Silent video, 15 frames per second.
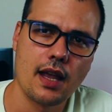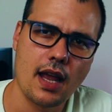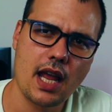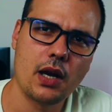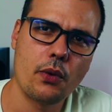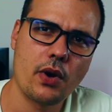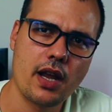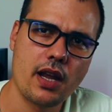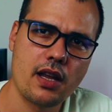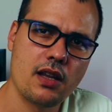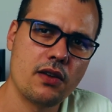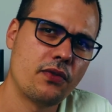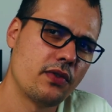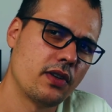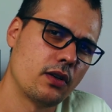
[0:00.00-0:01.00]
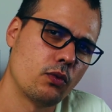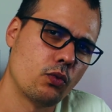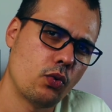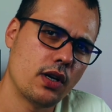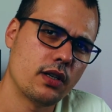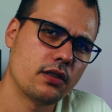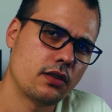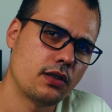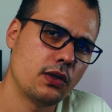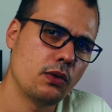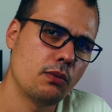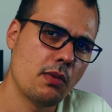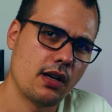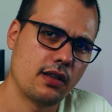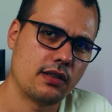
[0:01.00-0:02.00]
Anyway, if in 1-2
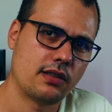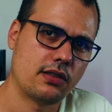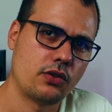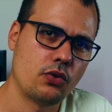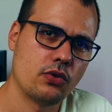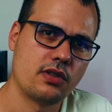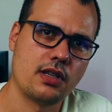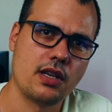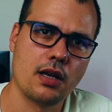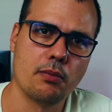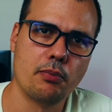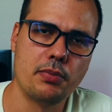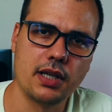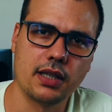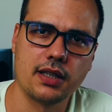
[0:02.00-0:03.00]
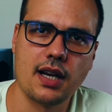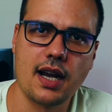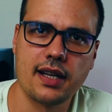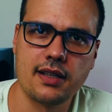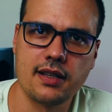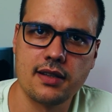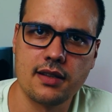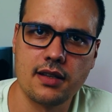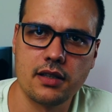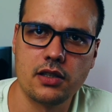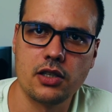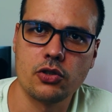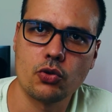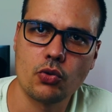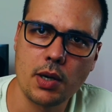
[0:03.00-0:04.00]
months you see a build guide in the
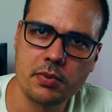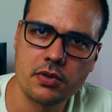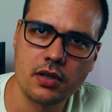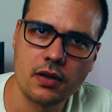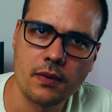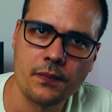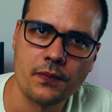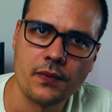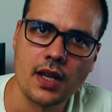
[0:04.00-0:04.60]
description,